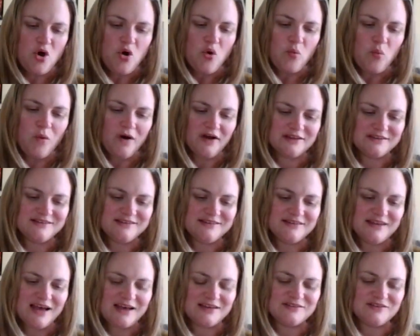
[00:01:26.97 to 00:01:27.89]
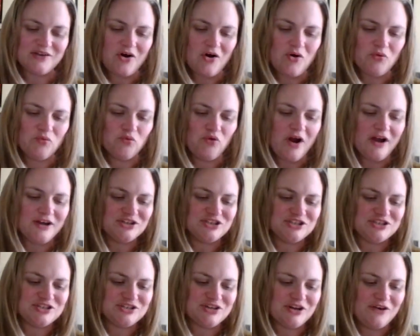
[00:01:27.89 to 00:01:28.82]
Once I saw a
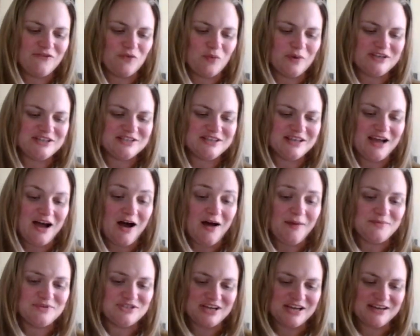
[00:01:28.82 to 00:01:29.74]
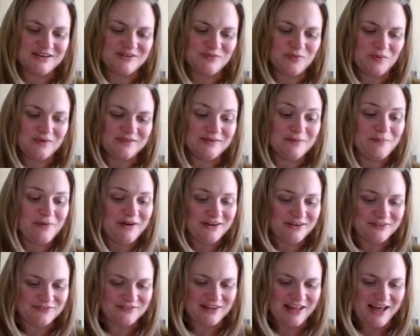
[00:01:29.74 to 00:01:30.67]
rush of which the object was a
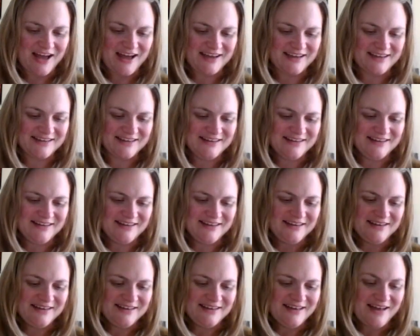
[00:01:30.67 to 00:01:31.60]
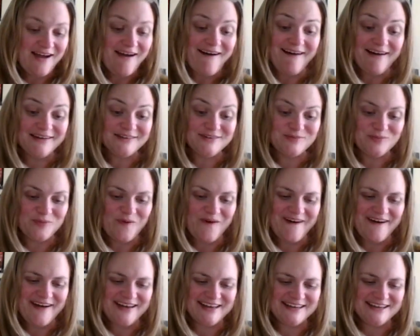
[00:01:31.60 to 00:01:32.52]
butterfly. Eyes
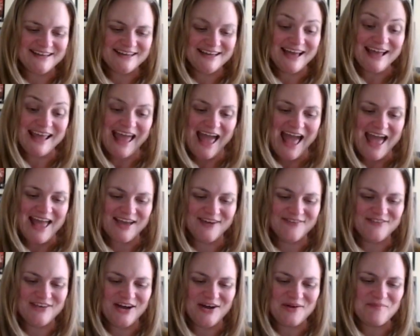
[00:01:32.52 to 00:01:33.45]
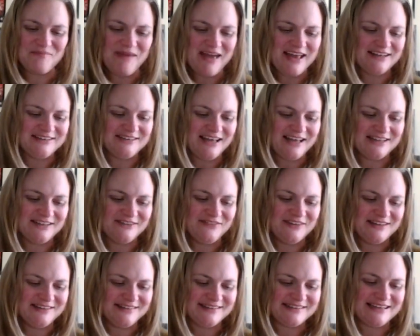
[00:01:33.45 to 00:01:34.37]
wide, a gang of young male
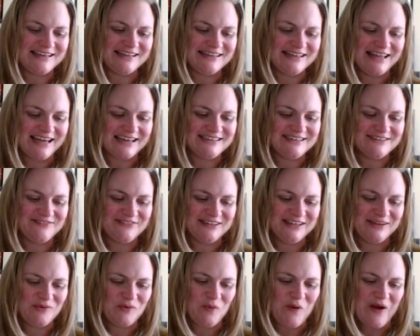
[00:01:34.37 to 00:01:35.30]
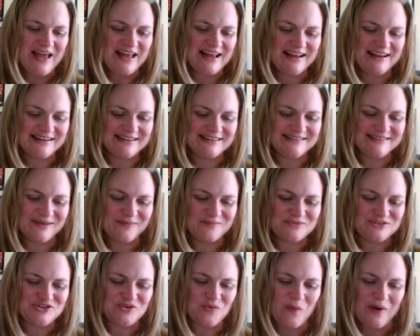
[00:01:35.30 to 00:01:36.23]
elephants collectively weighing some
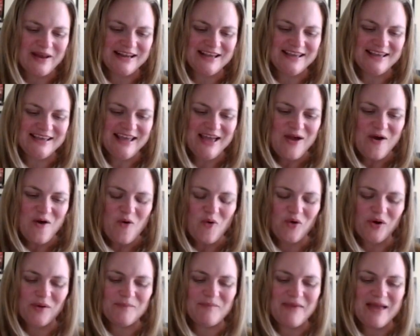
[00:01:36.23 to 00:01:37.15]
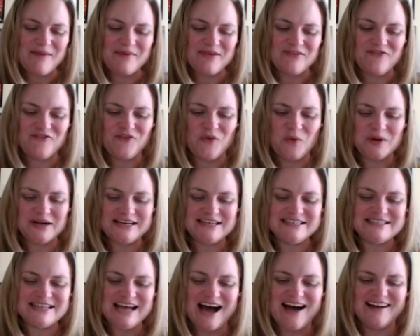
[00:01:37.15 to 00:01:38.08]
20 or maybe 40
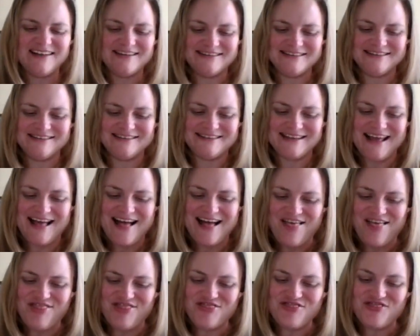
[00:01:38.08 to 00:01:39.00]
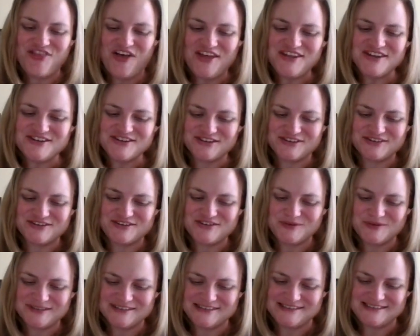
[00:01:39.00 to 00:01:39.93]
tons thundered
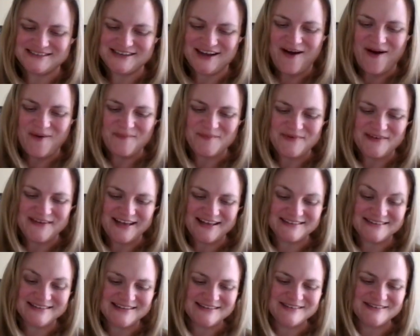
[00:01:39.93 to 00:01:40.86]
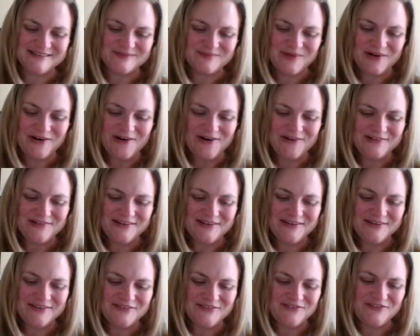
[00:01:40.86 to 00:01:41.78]
to a stop as the small
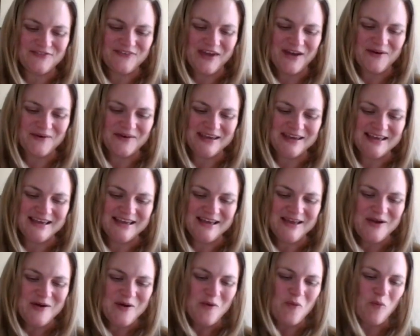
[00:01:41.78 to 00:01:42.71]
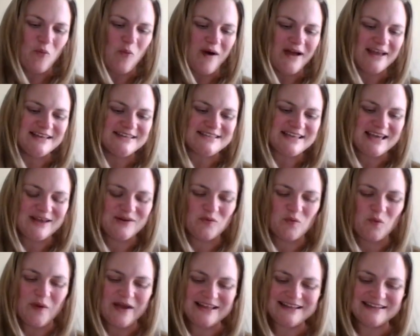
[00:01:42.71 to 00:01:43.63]
fairy, white
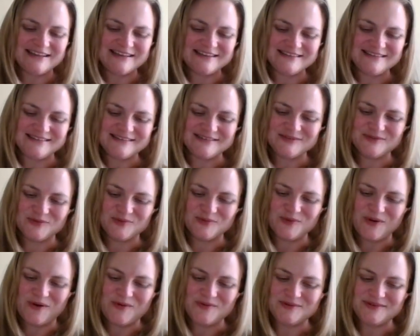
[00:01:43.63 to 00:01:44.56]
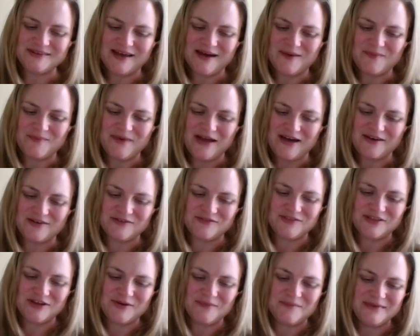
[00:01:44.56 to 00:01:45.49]
and weightless, rose up out of
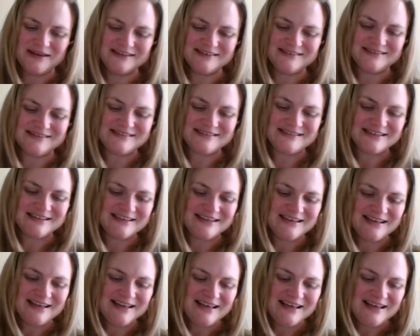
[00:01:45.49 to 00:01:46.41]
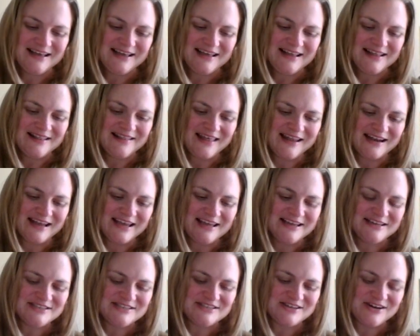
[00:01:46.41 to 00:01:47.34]
their midst. Then
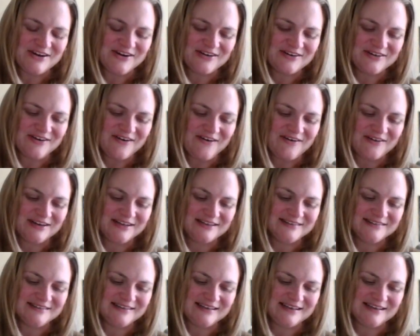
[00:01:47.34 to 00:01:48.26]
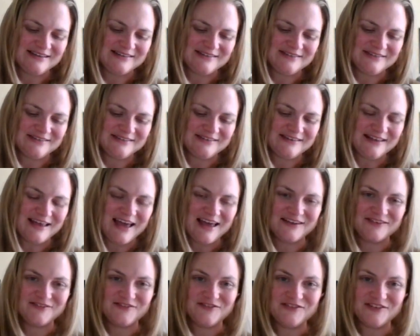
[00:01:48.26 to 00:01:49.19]
each turned on his heels
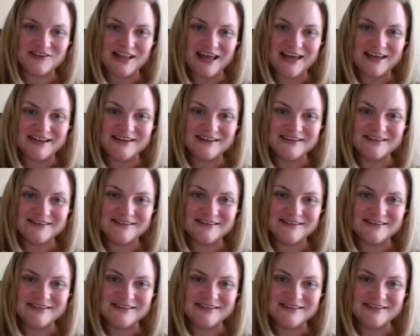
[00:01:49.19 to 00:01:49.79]
and fled.